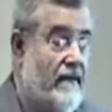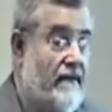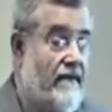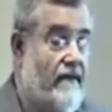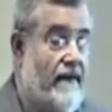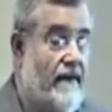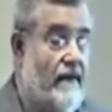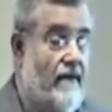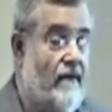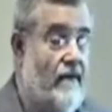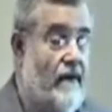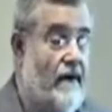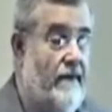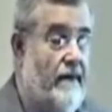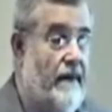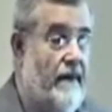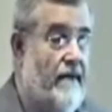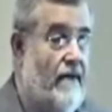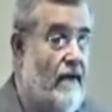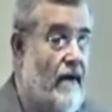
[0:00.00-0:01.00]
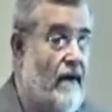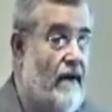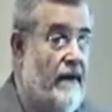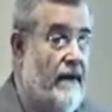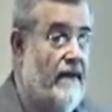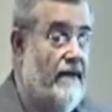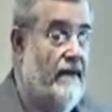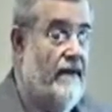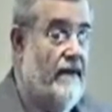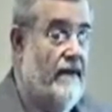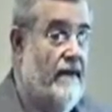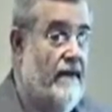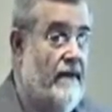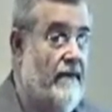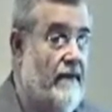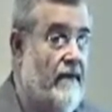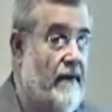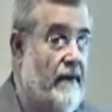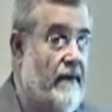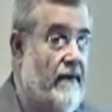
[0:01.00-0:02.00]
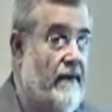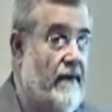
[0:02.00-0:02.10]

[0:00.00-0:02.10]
They feel creepy crawlies and when,